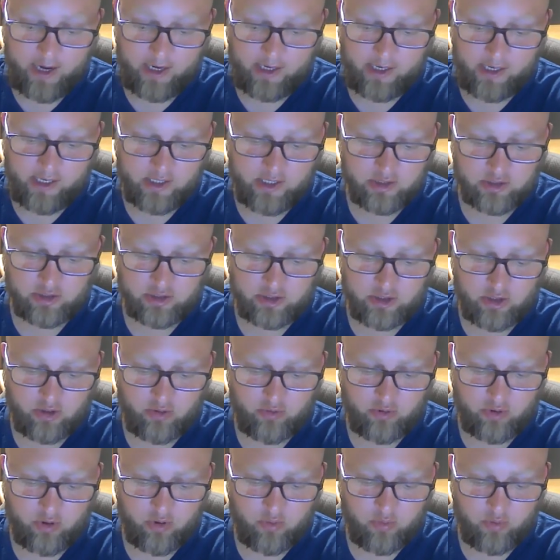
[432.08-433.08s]
honestly
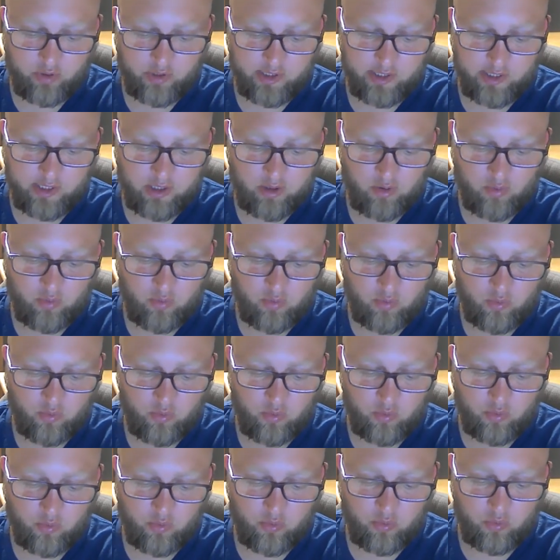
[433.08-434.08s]
don't know
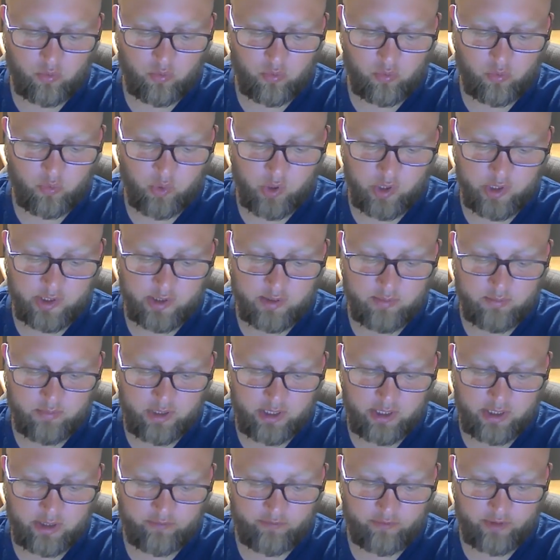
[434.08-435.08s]
what the
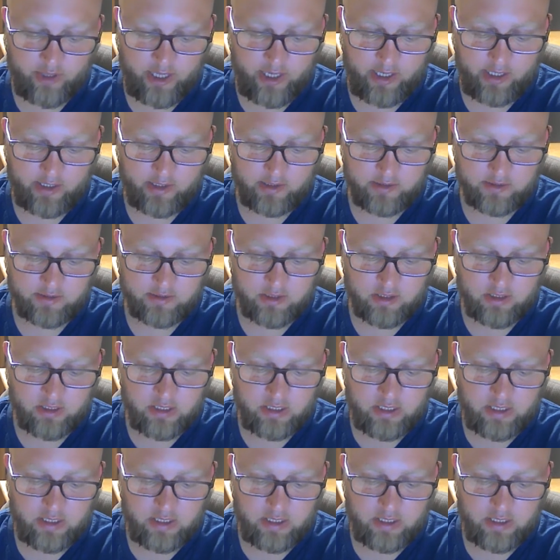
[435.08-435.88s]
meaning of that is.